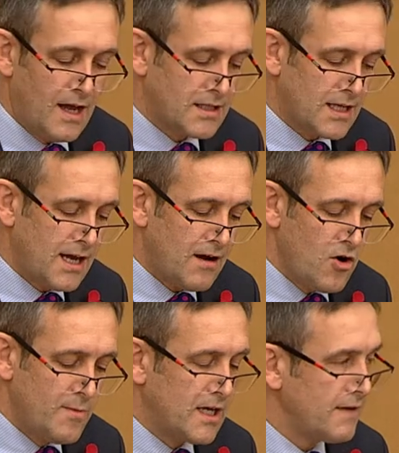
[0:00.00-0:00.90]
At a care
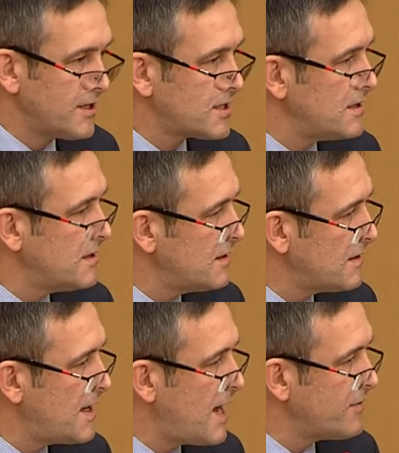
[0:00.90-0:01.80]
home in Livingston,
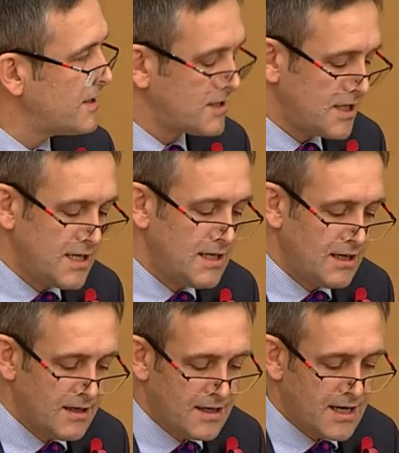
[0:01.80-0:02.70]
they're having
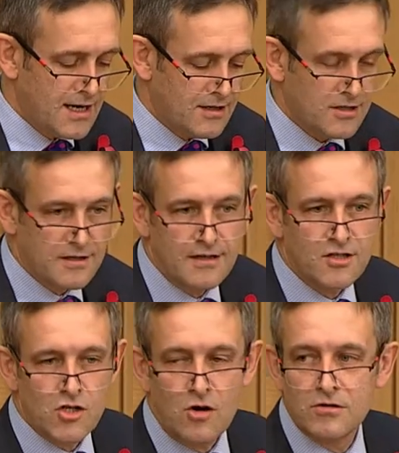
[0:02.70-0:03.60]
tea, cakes,
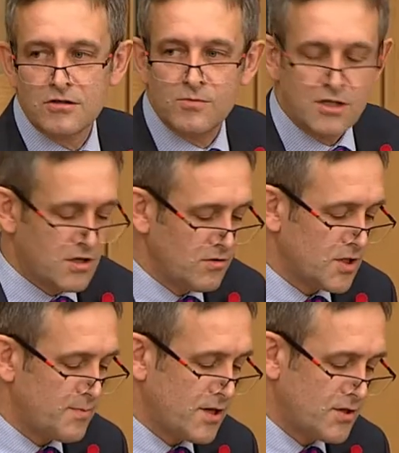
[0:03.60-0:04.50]
and songs which
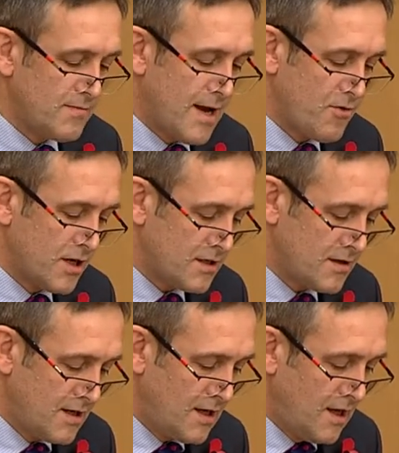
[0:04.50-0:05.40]
hold special
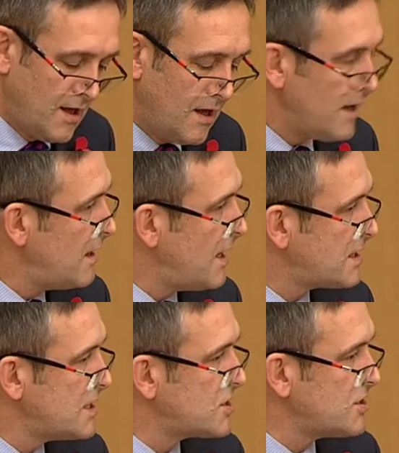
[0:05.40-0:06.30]
memories.
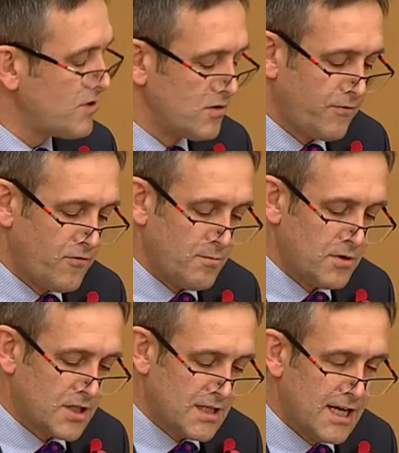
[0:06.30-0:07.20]
At Easter Road
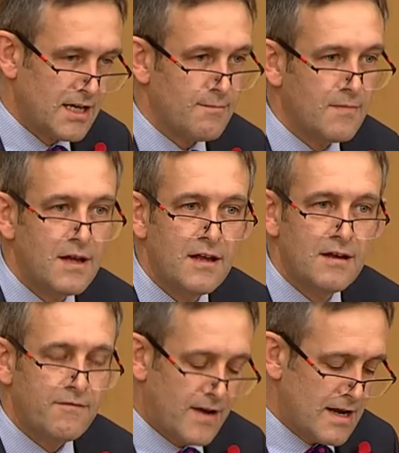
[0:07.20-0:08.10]
Football Stadium,
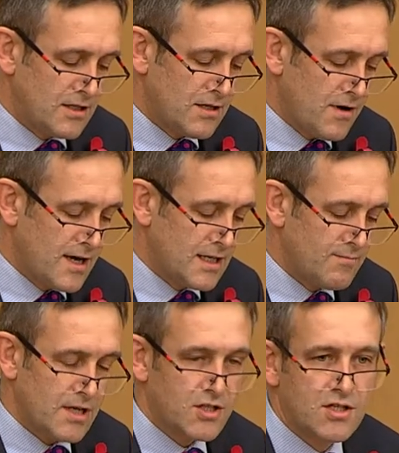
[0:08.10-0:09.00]
fans are
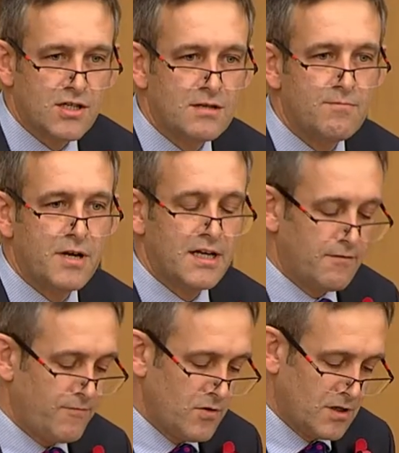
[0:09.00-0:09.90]
writing messages and
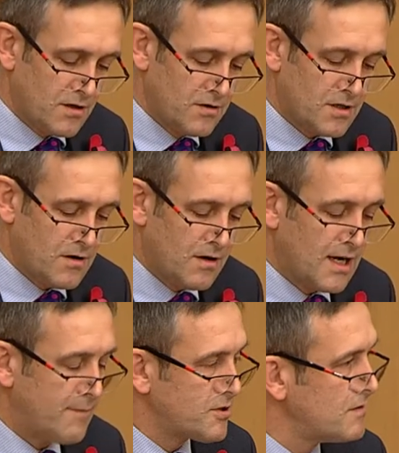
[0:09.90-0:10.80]
pinning photos on
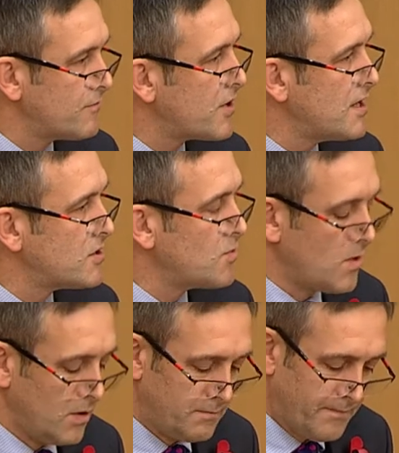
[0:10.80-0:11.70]
an absent friend's
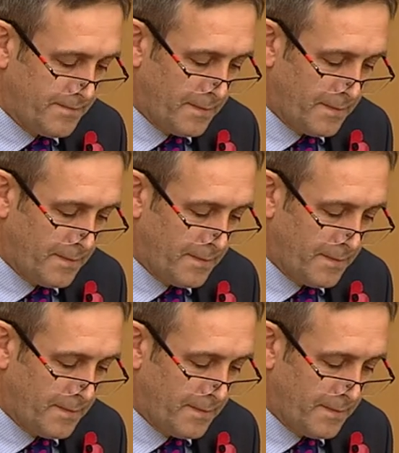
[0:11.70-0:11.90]
wall.